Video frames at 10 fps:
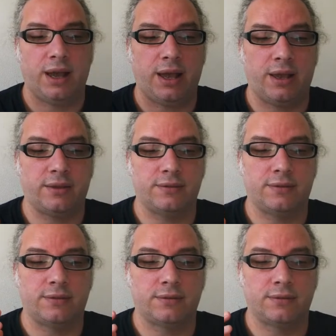
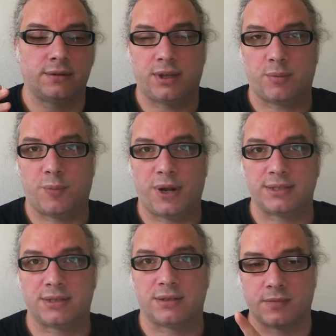and
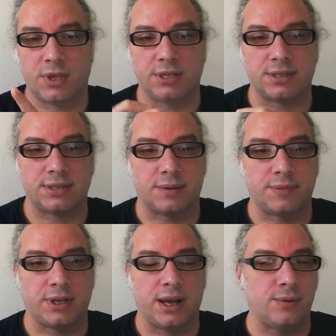thermoplastic. This is
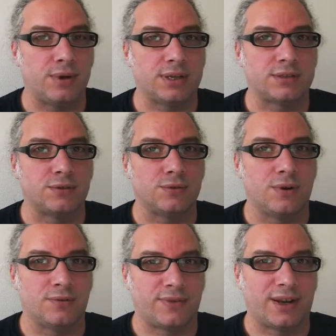something I will ask you
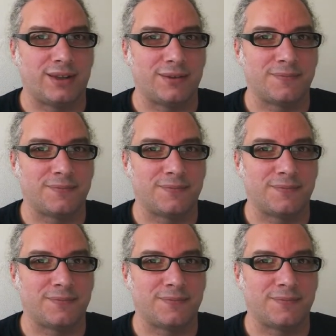on Friday.